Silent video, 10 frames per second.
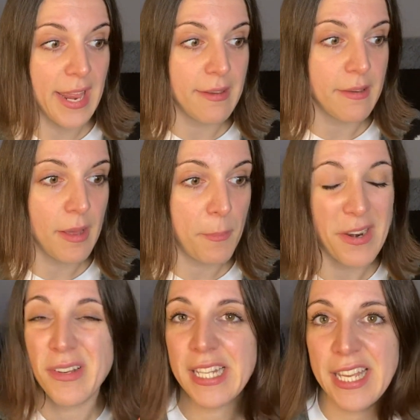and
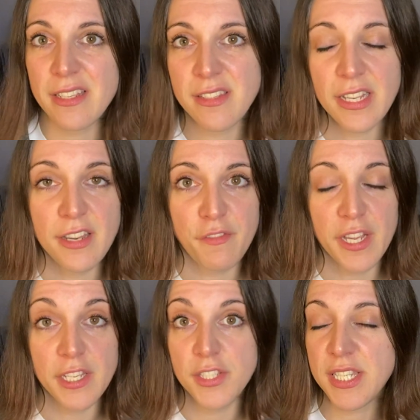apparently
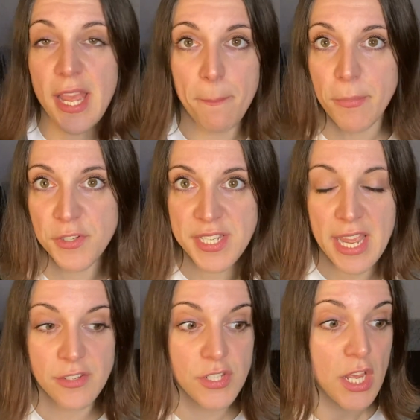insignificant
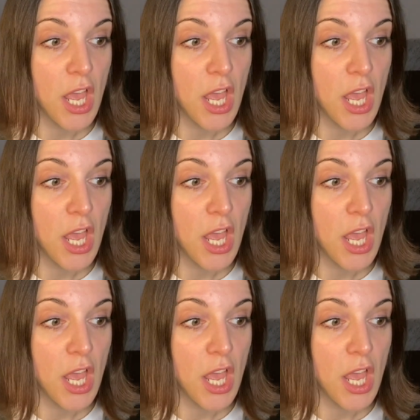10%